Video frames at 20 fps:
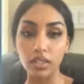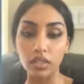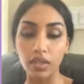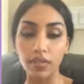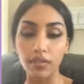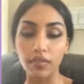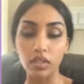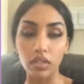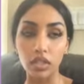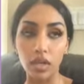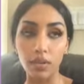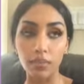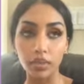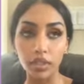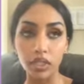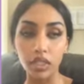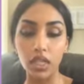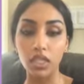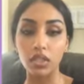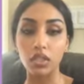of the
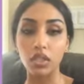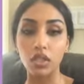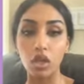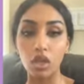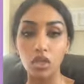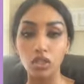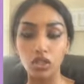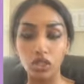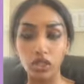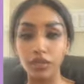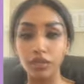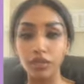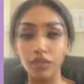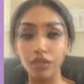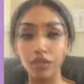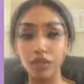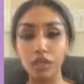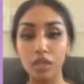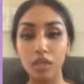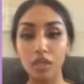company in the long term.
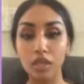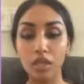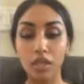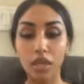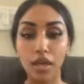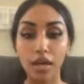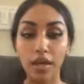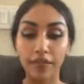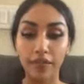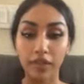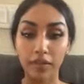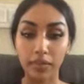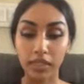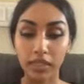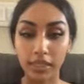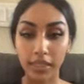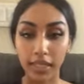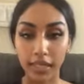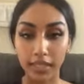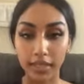From this
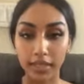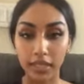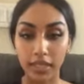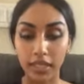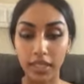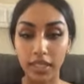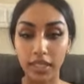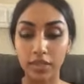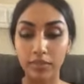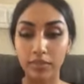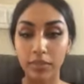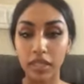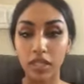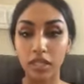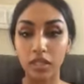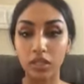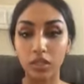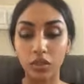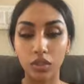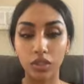case study, it can be
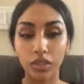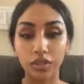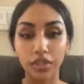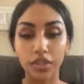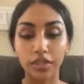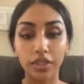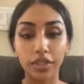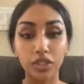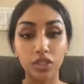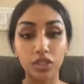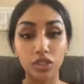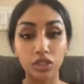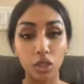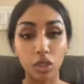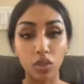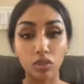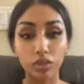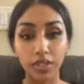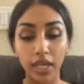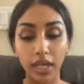concluded that there is
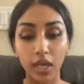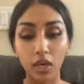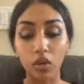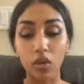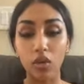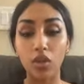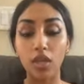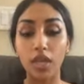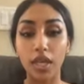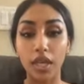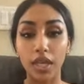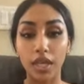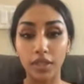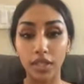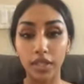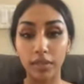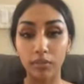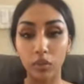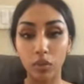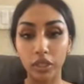no doubt in
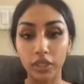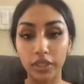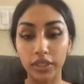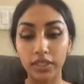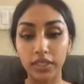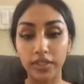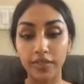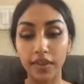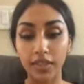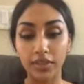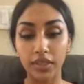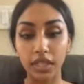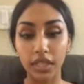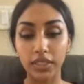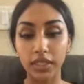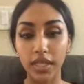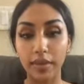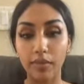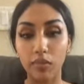the importance of ethics and